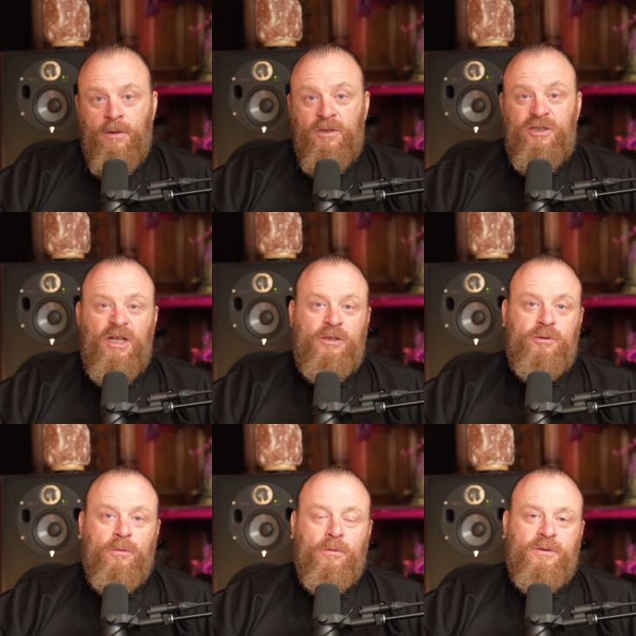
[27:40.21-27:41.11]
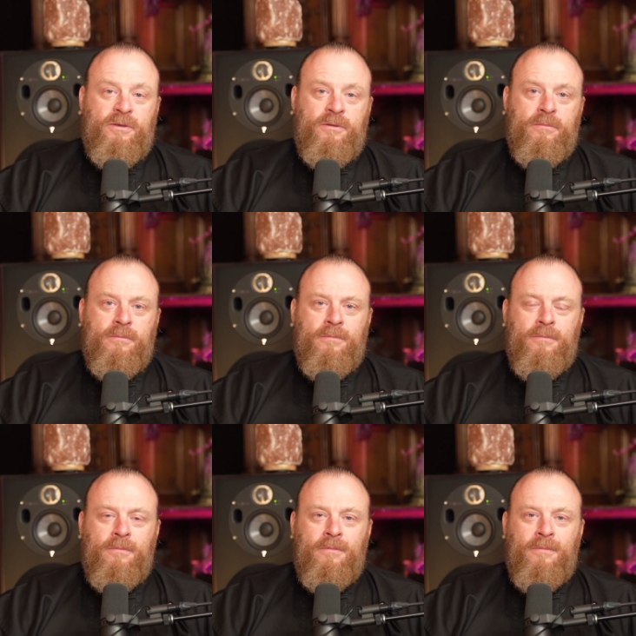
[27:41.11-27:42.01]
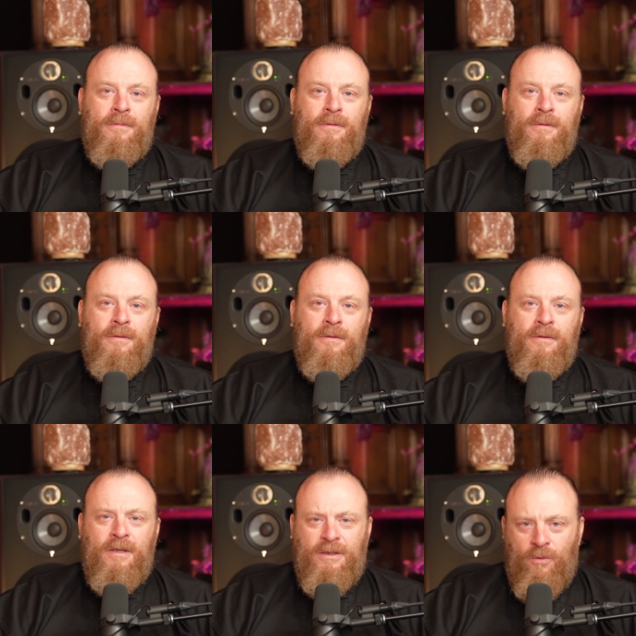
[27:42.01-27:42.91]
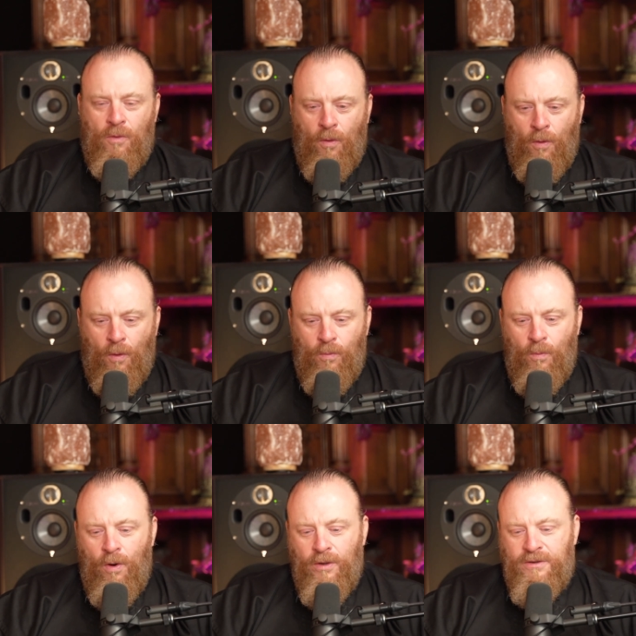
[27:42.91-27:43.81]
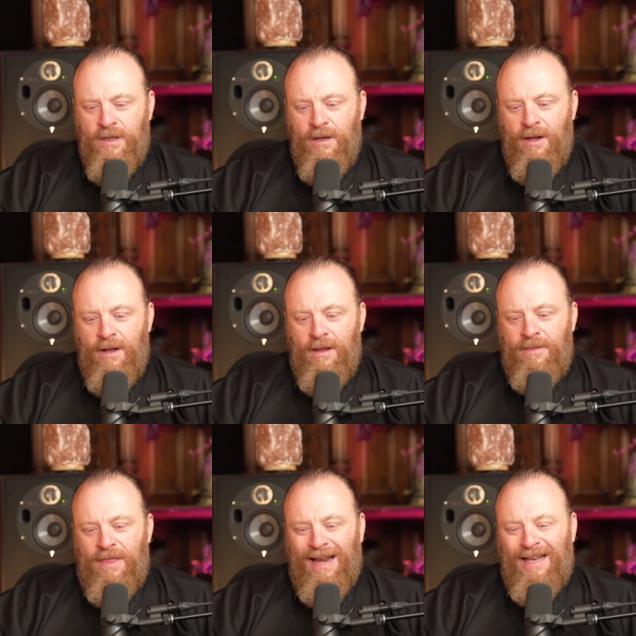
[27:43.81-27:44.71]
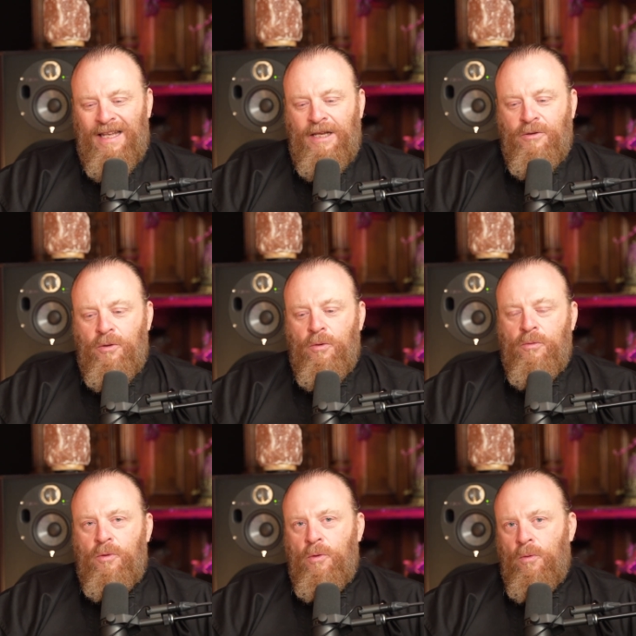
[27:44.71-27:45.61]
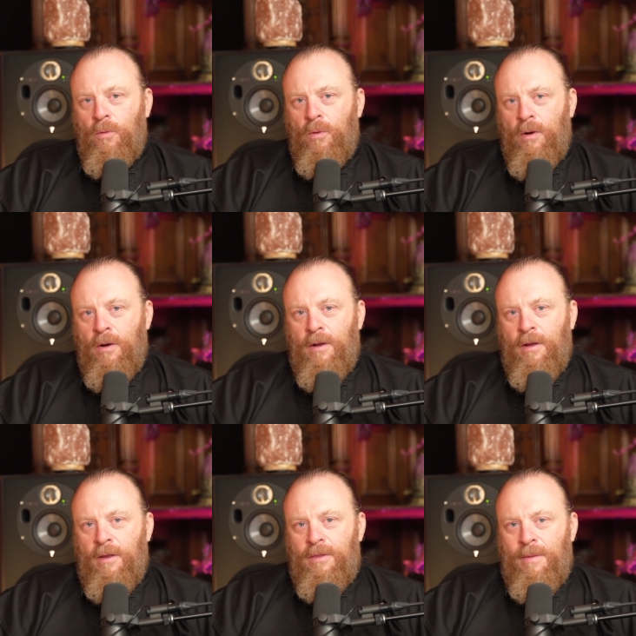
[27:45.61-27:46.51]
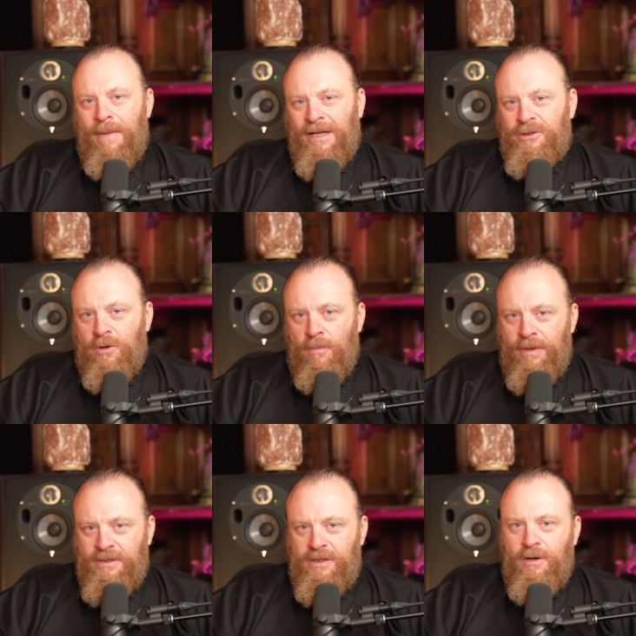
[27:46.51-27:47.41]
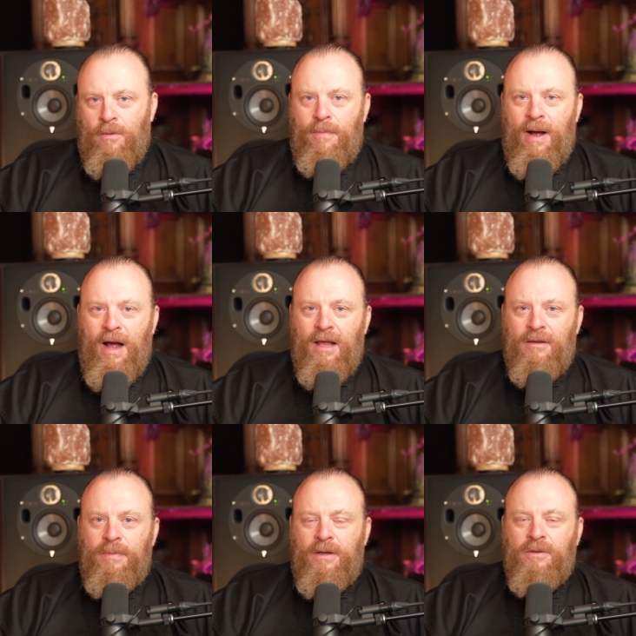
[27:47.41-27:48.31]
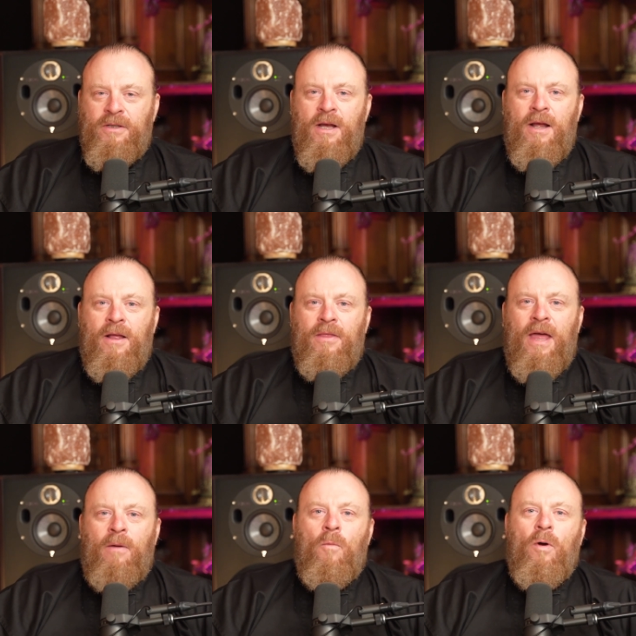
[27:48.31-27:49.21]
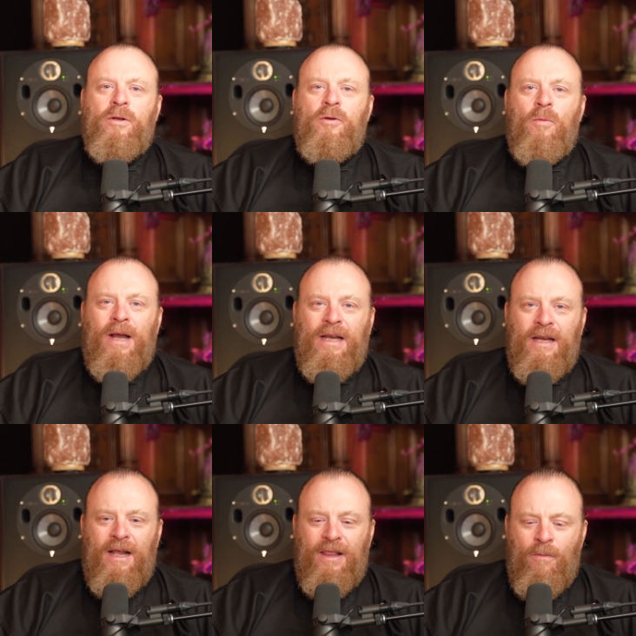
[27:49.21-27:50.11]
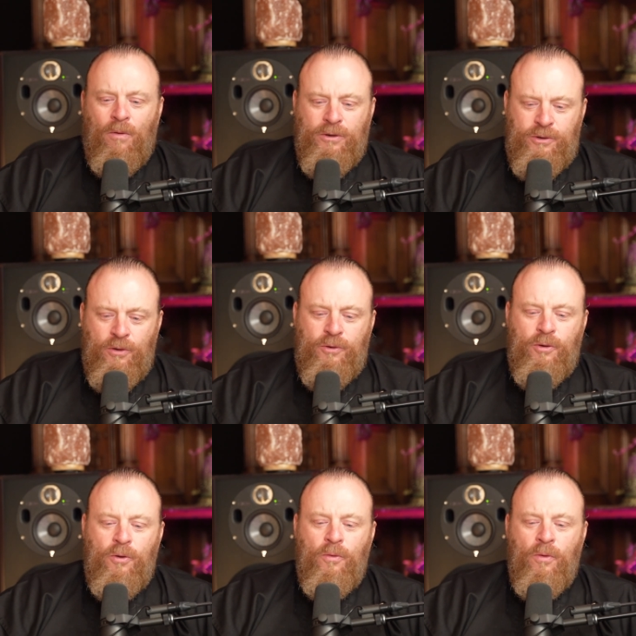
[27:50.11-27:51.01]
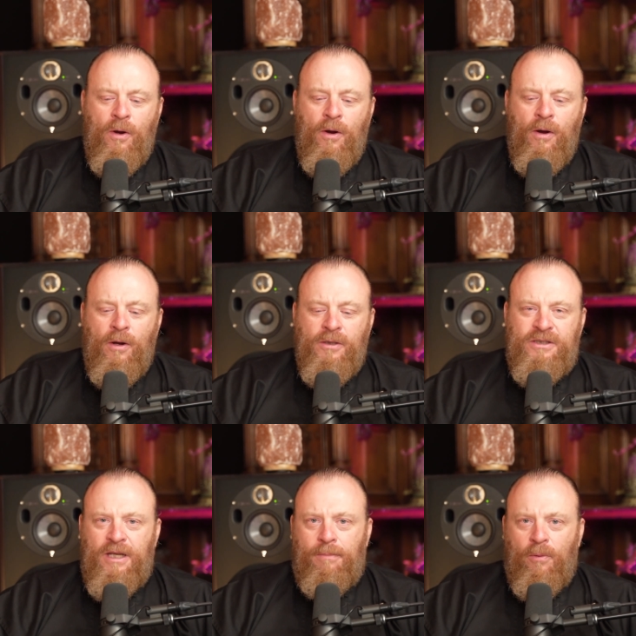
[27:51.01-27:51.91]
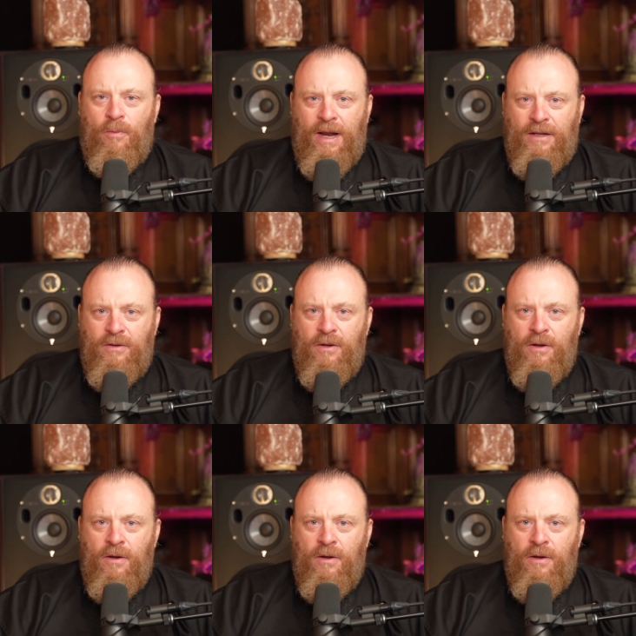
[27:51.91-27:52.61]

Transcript: sigils, these are all words that lead you to the magical, mystical path, because they want you to separate